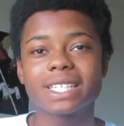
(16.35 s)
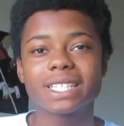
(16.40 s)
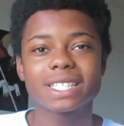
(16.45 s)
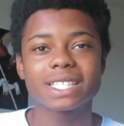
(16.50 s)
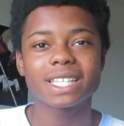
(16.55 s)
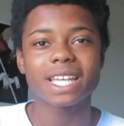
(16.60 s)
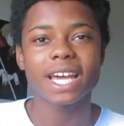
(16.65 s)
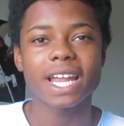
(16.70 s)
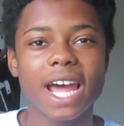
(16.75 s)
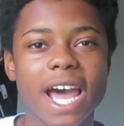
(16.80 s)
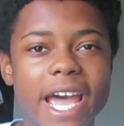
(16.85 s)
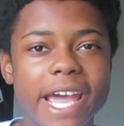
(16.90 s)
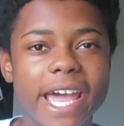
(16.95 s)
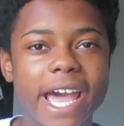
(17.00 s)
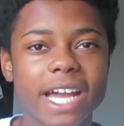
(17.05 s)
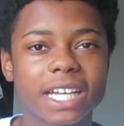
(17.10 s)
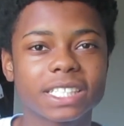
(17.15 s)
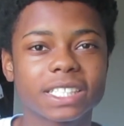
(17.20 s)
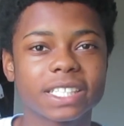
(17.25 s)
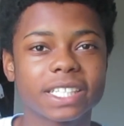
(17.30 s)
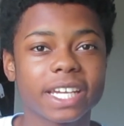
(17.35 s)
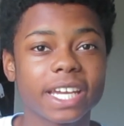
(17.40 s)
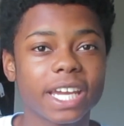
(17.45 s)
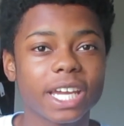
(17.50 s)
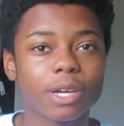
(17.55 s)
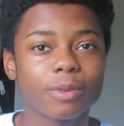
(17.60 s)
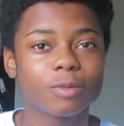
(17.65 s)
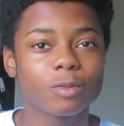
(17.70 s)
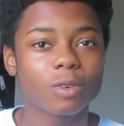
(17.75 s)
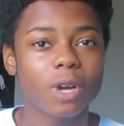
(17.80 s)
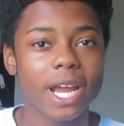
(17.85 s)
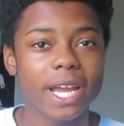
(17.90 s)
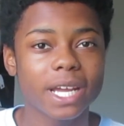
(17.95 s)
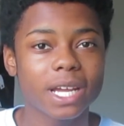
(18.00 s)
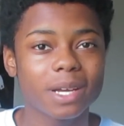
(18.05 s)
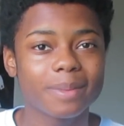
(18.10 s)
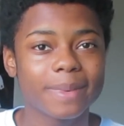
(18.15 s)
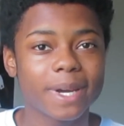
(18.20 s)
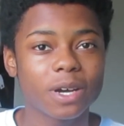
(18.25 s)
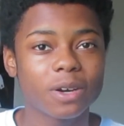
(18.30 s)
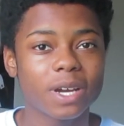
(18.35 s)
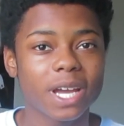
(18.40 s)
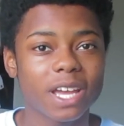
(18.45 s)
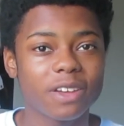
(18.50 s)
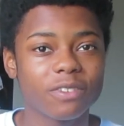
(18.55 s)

is that I actually am right about